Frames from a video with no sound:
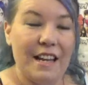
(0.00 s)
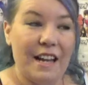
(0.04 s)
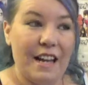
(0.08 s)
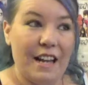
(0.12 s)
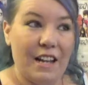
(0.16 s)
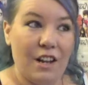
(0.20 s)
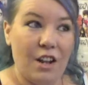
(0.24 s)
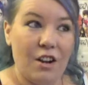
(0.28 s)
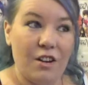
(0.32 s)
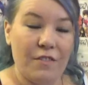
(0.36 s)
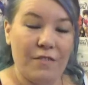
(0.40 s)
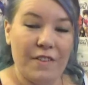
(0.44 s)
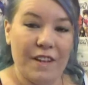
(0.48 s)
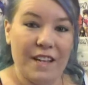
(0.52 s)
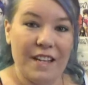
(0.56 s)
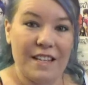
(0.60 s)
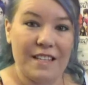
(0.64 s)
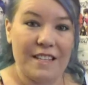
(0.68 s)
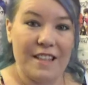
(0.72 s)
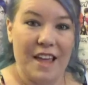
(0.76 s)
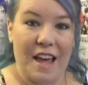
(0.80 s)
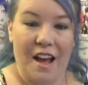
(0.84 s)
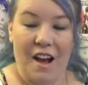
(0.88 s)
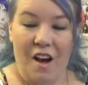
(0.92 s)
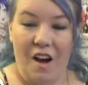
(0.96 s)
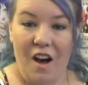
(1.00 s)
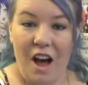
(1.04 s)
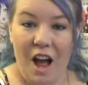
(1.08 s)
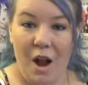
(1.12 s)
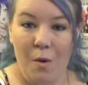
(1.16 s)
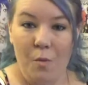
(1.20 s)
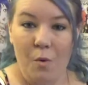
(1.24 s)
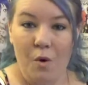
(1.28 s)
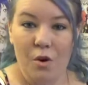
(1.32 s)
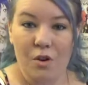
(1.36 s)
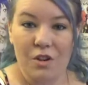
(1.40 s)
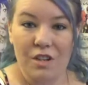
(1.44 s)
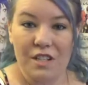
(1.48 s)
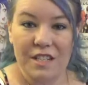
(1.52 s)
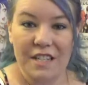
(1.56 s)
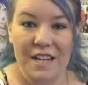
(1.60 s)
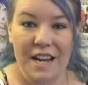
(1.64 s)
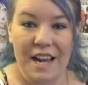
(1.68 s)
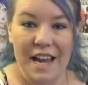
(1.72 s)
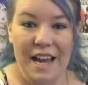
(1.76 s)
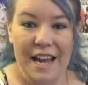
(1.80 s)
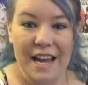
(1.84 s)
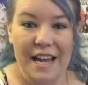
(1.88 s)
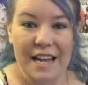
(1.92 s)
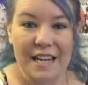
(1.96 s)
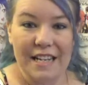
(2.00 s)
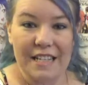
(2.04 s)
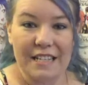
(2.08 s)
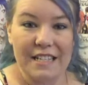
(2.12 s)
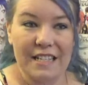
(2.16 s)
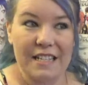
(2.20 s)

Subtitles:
a lot of figures that I want, and